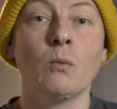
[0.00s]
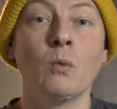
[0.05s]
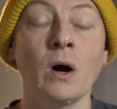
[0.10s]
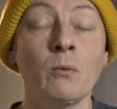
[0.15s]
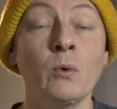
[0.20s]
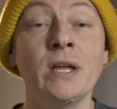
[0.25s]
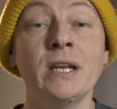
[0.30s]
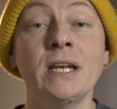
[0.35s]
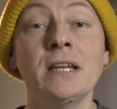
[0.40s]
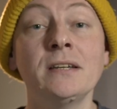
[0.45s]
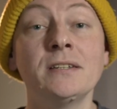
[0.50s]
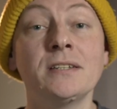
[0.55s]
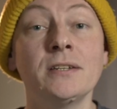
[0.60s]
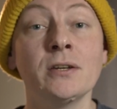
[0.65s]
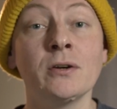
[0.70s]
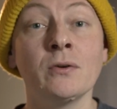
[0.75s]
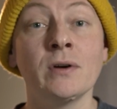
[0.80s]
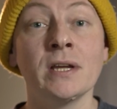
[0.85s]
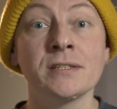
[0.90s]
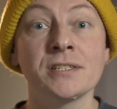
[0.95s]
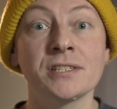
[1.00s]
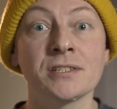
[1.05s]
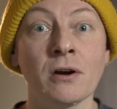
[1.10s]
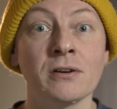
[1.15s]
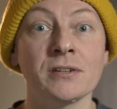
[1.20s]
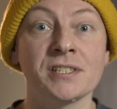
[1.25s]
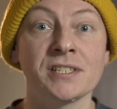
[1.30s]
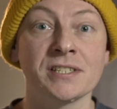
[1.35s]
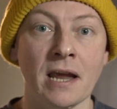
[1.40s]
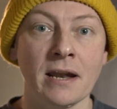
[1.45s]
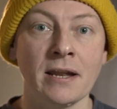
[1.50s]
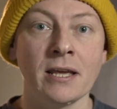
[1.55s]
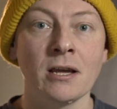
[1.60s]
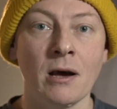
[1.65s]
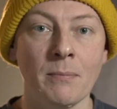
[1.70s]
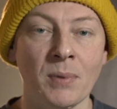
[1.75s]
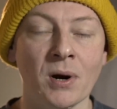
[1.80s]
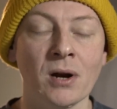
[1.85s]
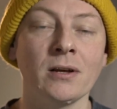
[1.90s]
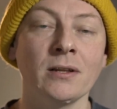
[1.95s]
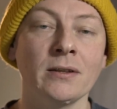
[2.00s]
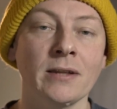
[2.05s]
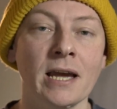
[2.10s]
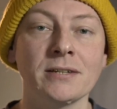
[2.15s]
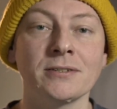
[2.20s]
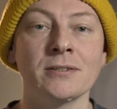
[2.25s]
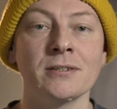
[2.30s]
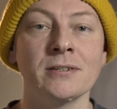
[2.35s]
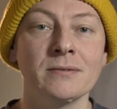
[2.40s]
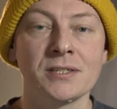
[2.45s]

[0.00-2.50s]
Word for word: what we need to do is start setting up our collector.